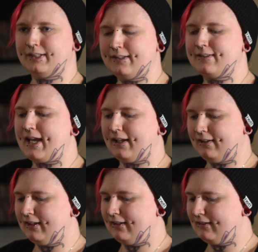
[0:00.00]

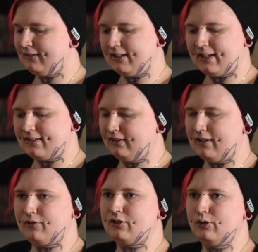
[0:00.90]
Exactly. It's like I still
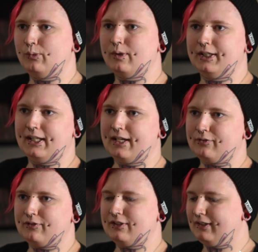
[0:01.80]
have a 2/1
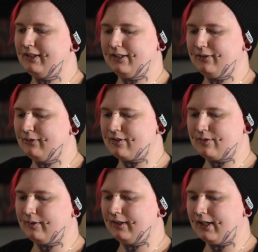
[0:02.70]
left, which
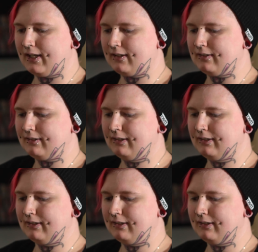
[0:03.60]
is really nice.